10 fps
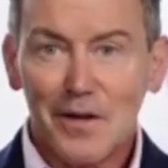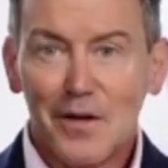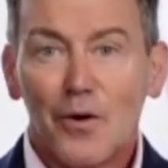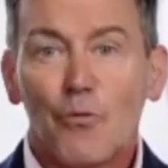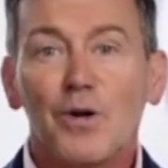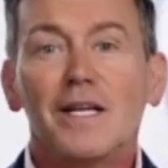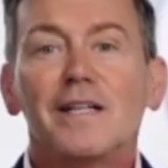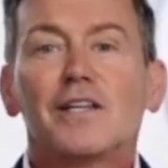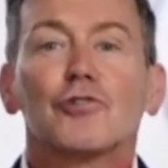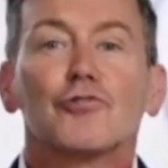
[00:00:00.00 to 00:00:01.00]
we
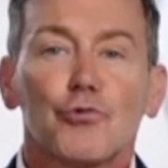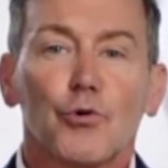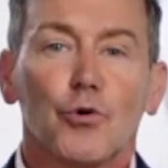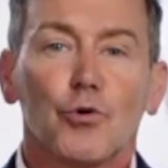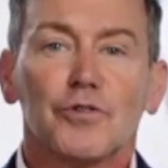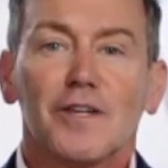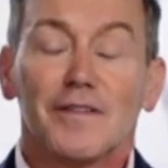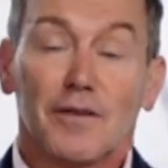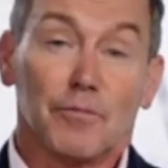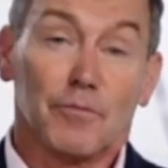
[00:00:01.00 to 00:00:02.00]
controlled
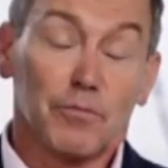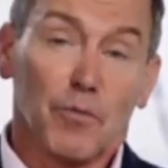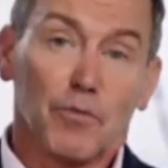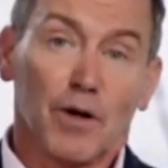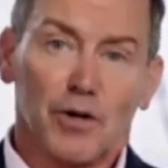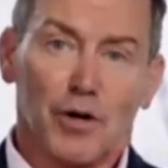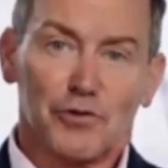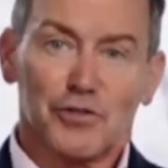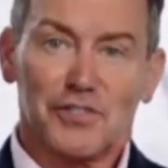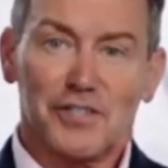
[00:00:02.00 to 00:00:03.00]
the
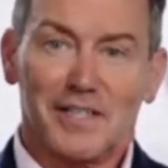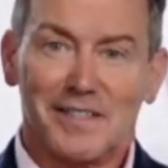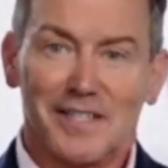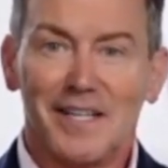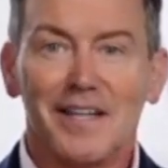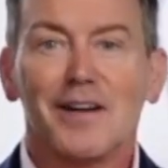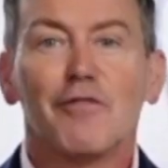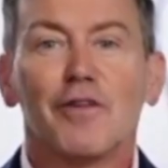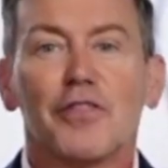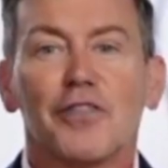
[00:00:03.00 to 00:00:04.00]
largest study to date of
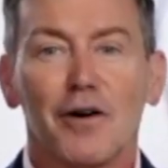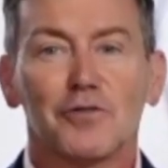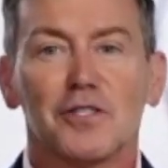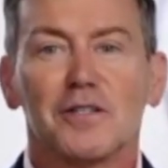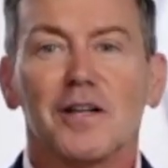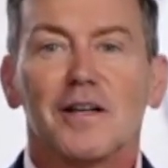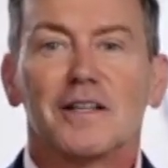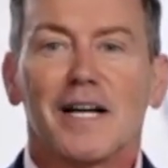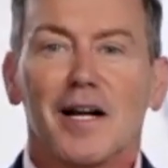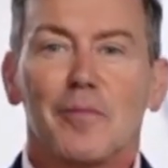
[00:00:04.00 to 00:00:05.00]
1,000
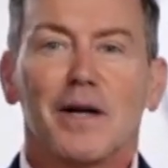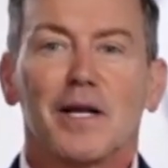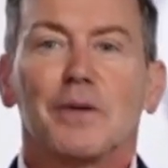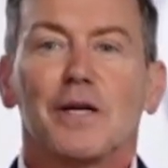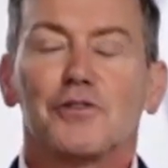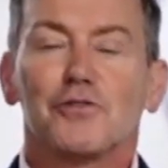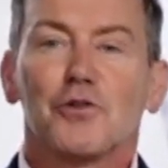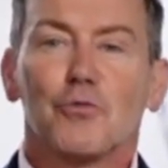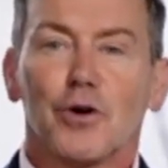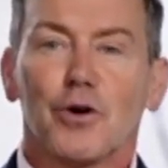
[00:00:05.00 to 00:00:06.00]
diabetic patients who
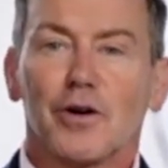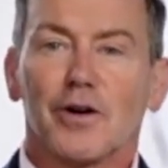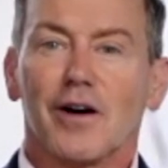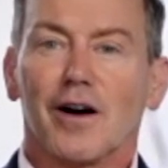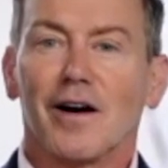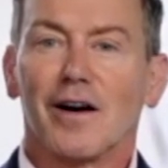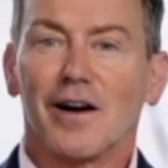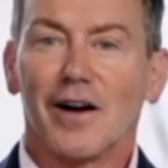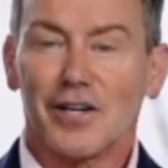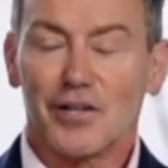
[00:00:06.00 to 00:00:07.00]
weren't
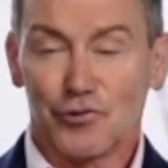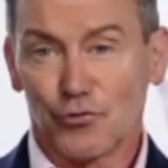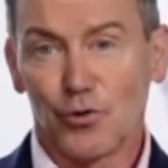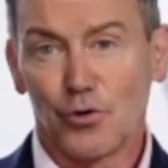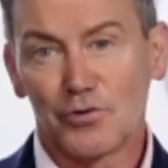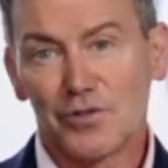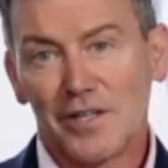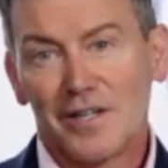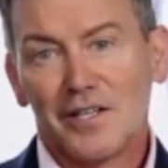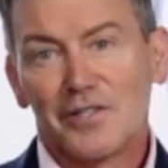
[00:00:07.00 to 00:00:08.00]
controlled,
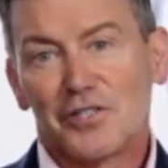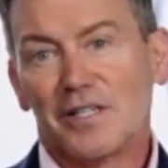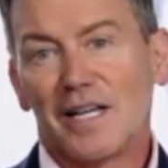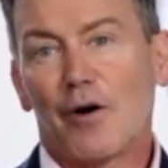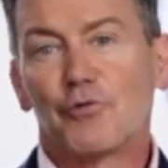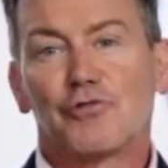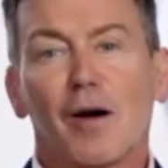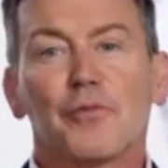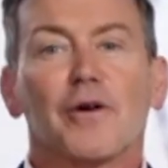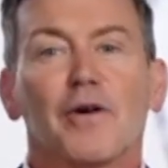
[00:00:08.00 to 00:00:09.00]
to now drop
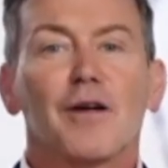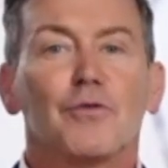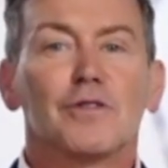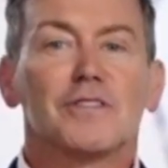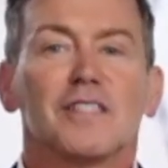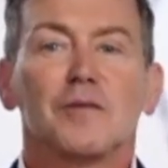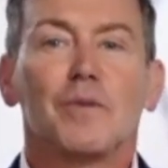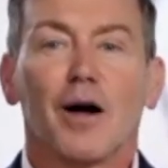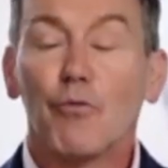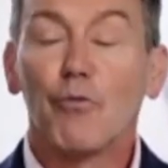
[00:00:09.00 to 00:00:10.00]
their A1C by
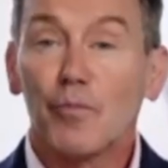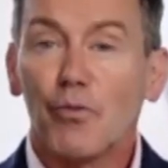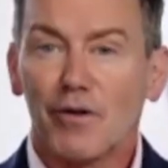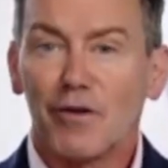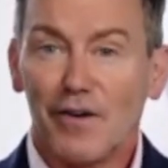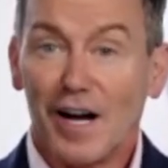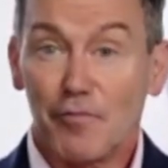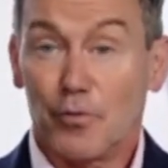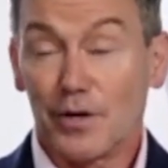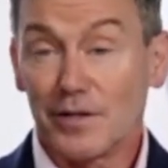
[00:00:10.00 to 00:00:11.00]
1.5
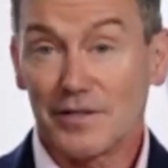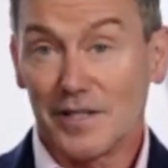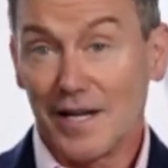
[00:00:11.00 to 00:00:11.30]
points. And